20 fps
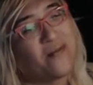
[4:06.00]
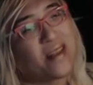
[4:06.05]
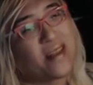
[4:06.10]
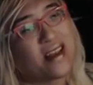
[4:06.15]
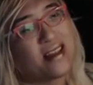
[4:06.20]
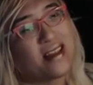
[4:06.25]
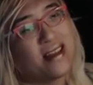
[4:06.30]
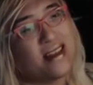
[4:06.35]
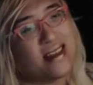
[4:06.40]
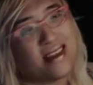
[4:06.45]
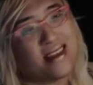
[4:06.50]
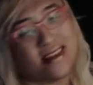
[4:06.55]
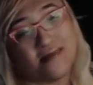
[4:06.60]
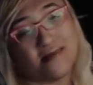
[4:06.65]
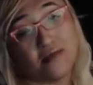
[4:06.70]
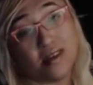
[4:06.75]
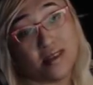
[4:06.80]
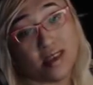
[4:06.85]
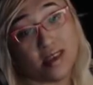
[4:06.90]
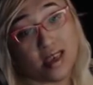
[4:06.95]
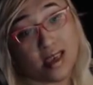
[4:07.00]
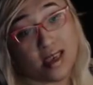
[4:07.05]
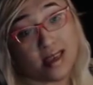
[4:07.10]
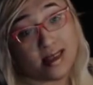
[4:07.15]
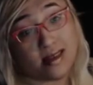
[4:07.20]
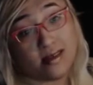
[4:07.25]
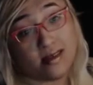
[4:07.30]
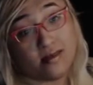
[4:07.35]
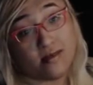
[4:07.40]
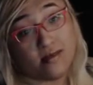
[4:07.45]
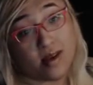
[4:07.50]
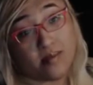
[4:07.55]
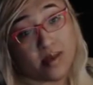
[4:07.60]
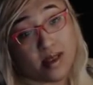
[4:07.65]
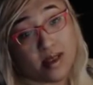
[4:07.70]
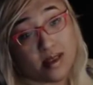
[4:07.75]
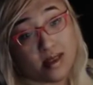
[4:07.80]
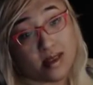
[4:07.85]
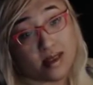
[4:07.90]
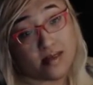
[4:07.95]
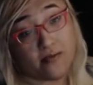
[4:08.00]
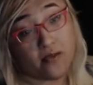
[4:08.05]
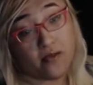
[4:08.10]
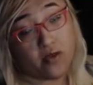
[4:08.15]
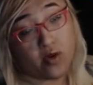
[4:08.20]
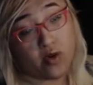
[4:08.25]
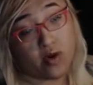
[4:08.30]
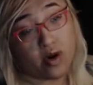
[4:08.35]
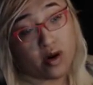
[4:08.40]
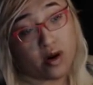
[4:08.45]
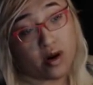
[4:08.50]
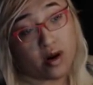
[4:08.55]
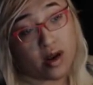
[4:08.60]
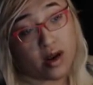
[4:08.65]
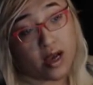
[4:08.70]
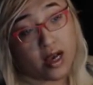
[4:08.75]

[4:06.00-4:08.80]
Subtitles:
This is one of the keystone weapons for